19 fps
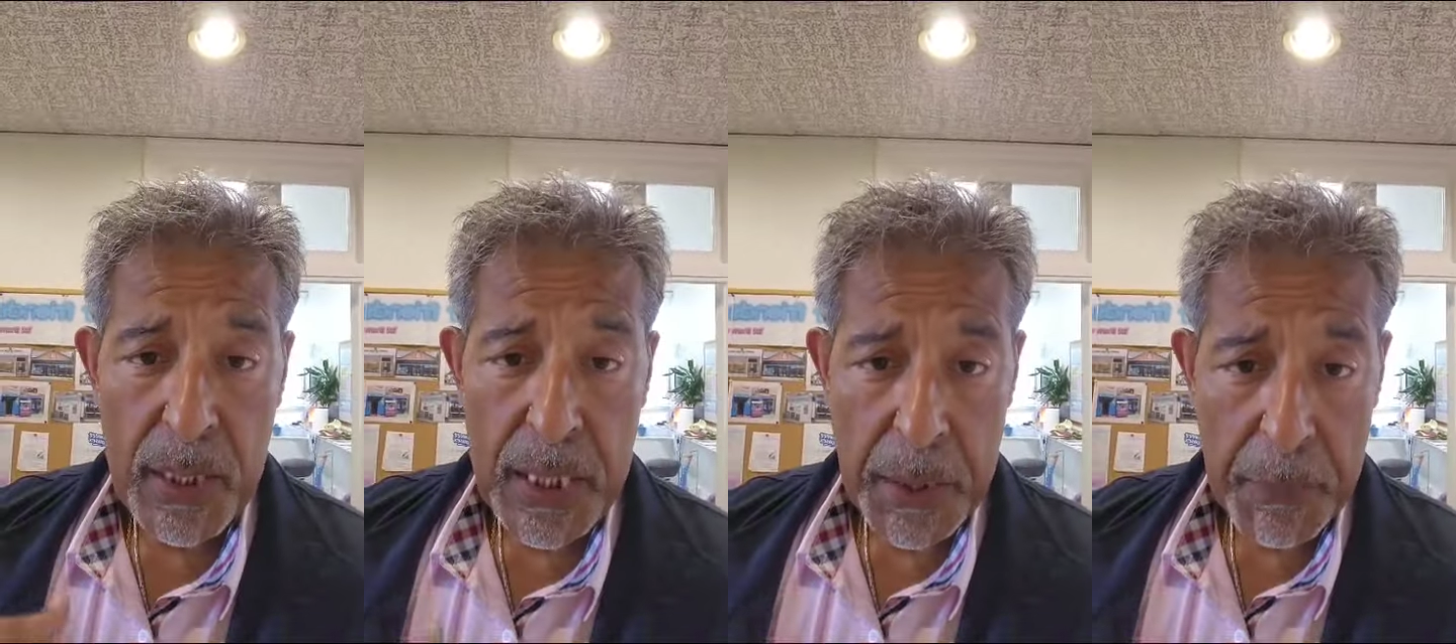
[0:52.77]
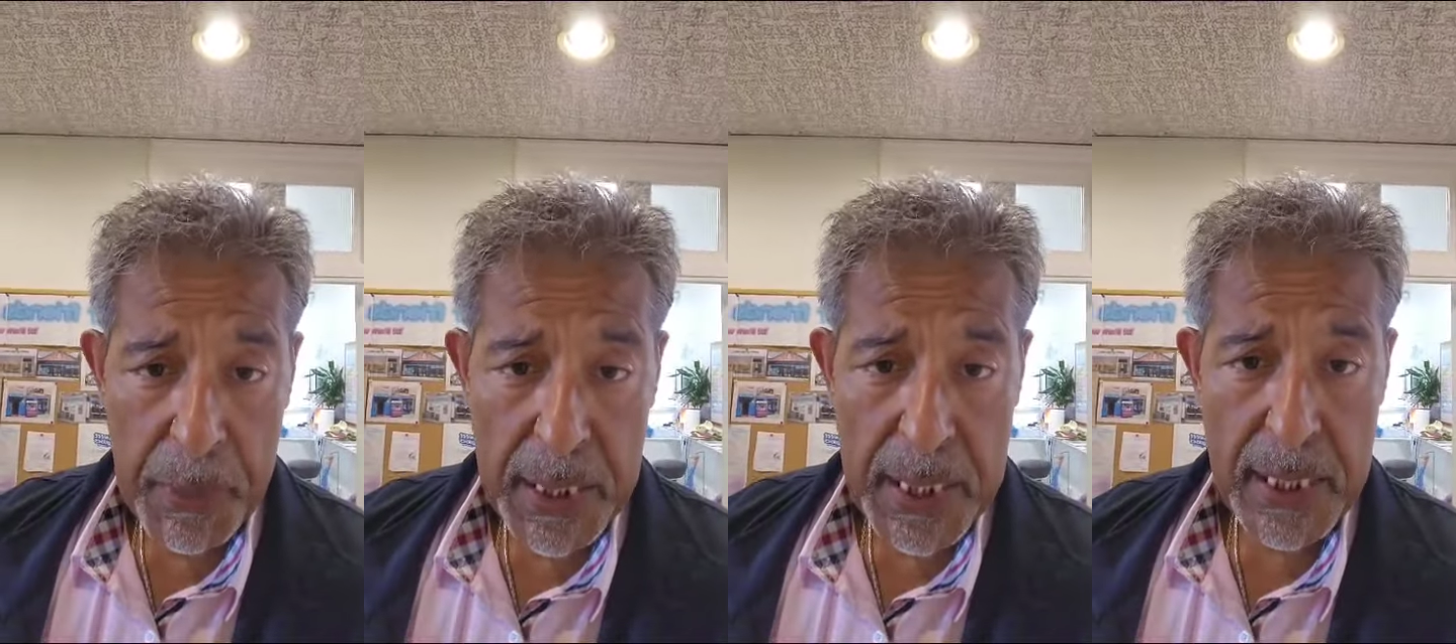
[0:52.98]

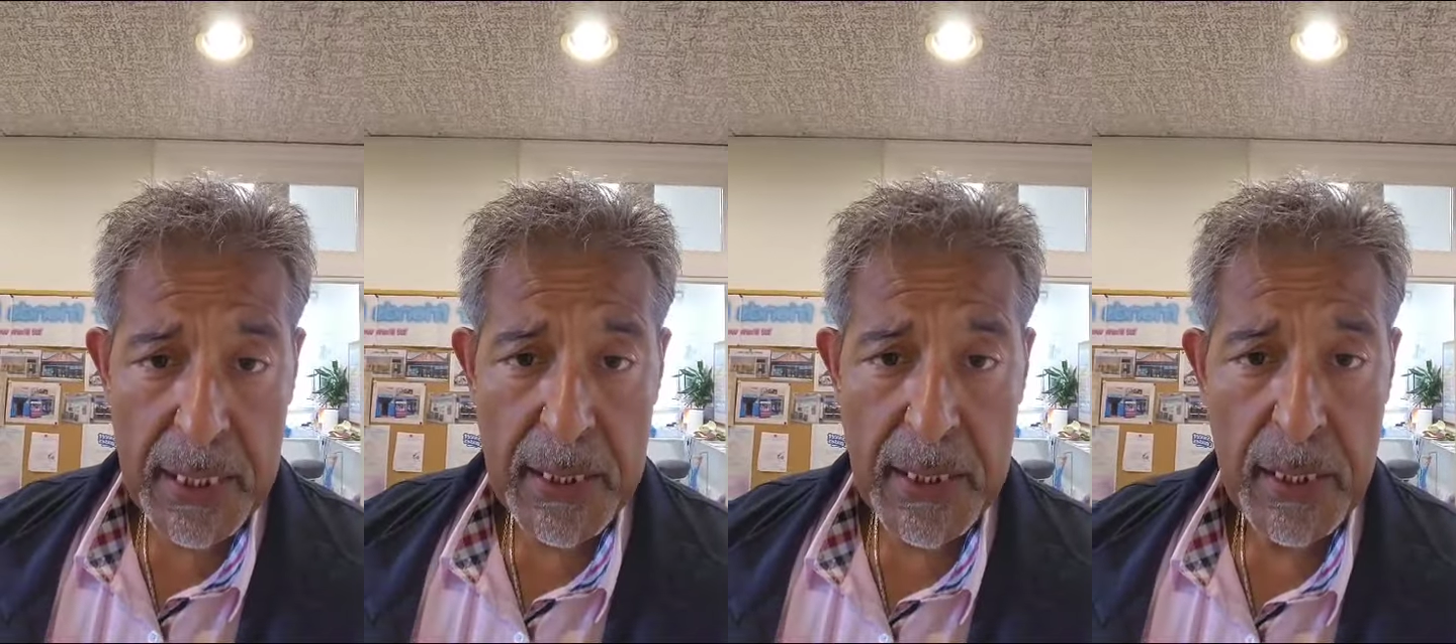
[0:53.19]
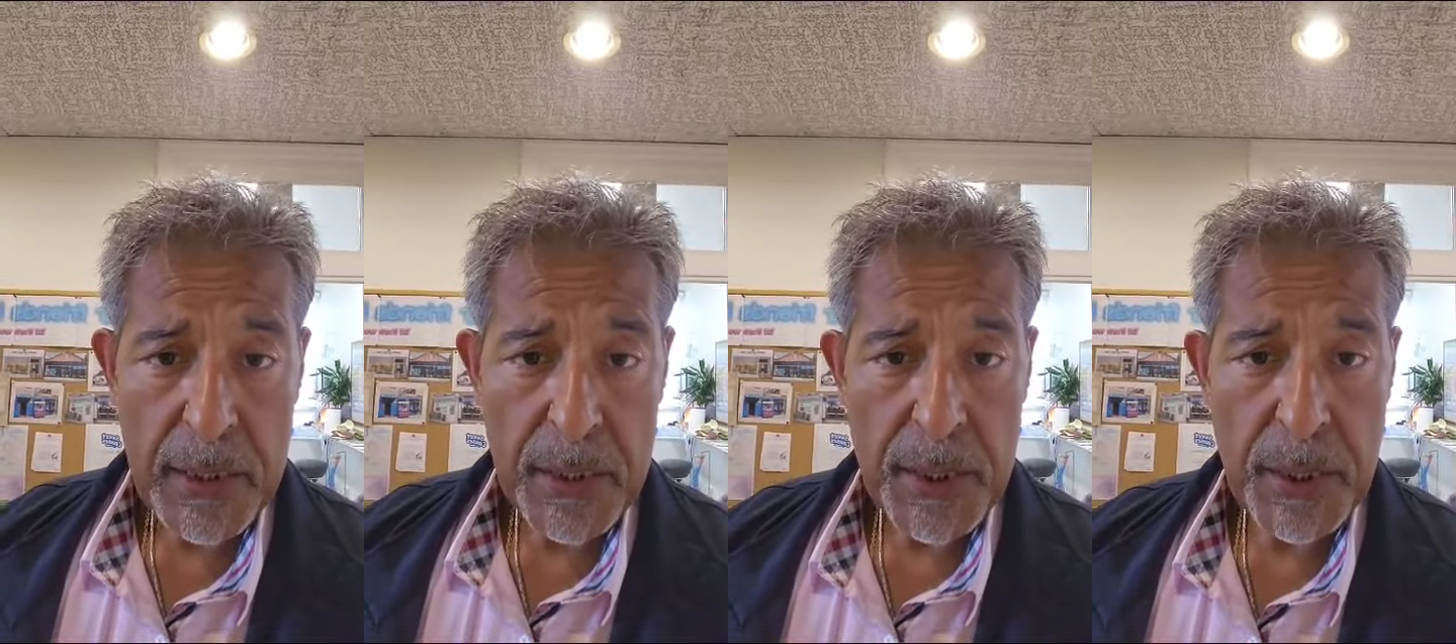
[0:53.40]

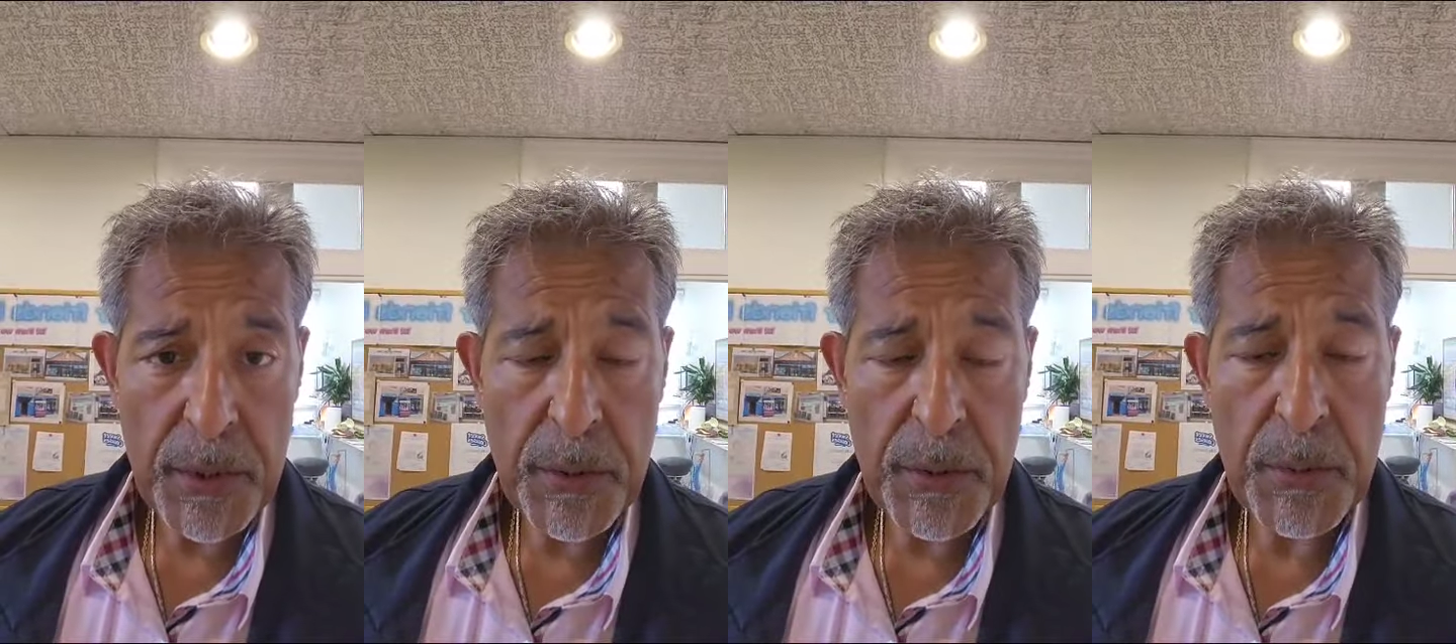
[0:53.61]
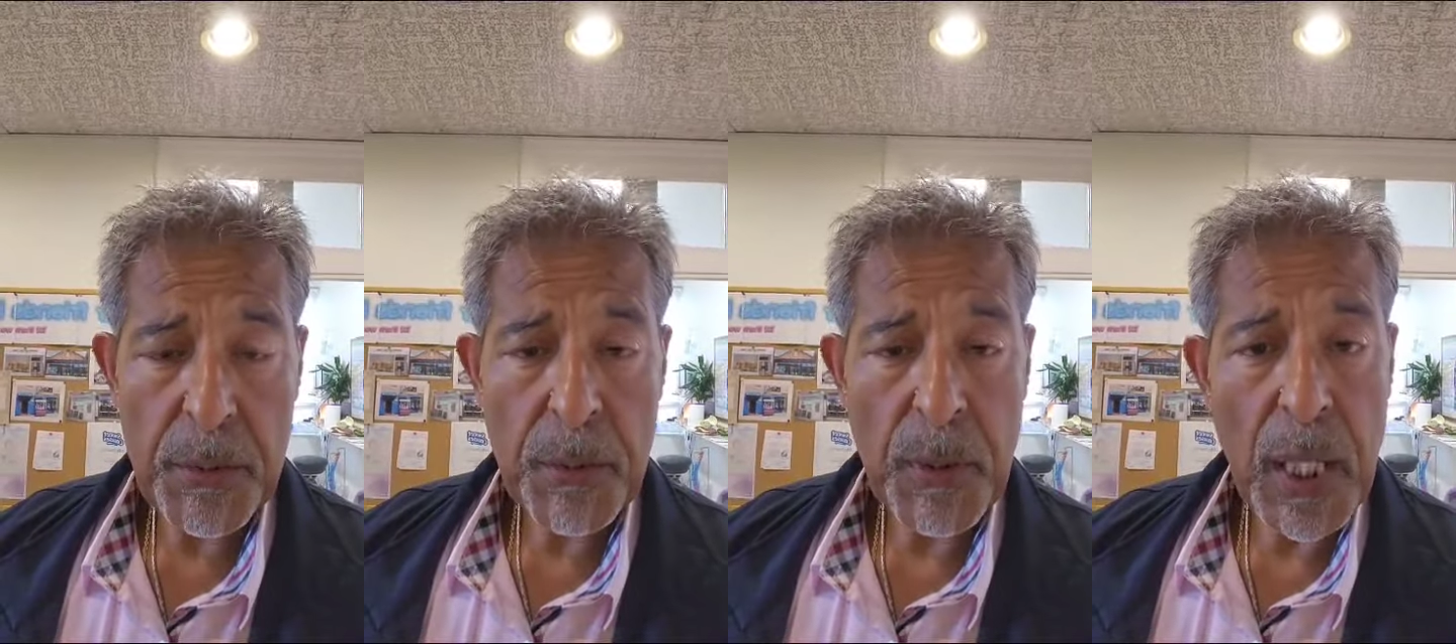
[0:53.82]
committed
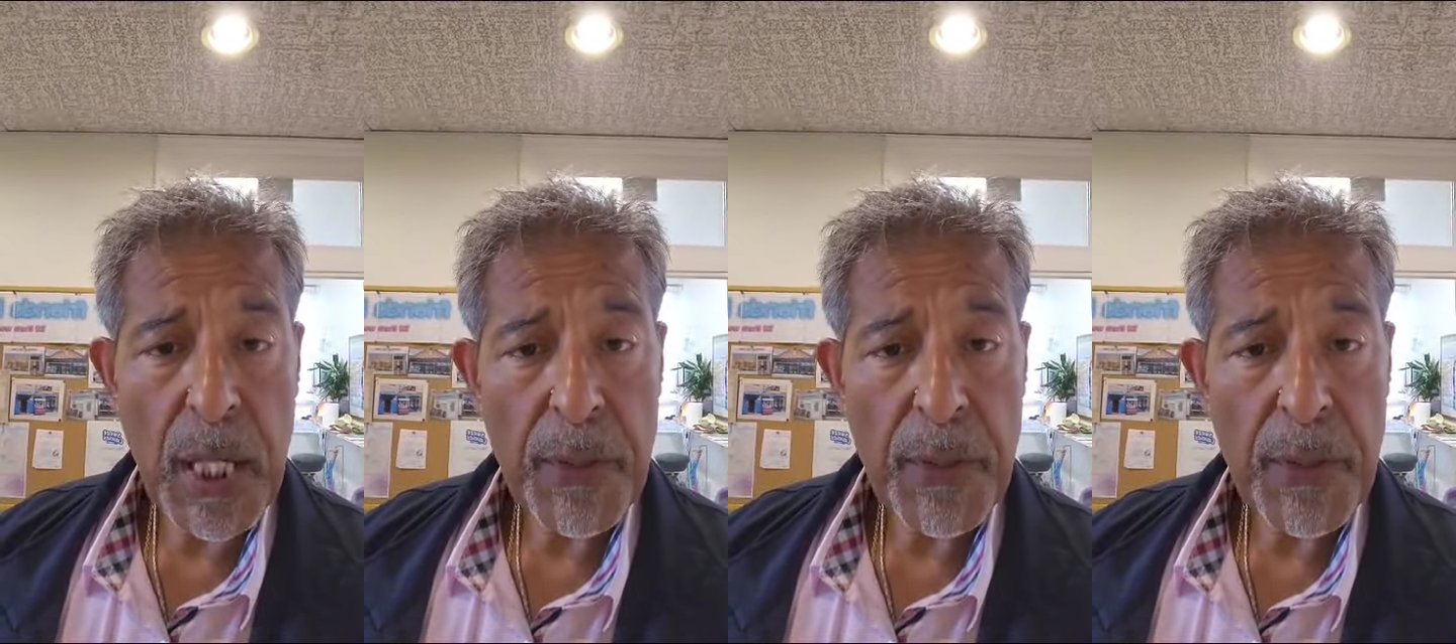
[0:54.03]
to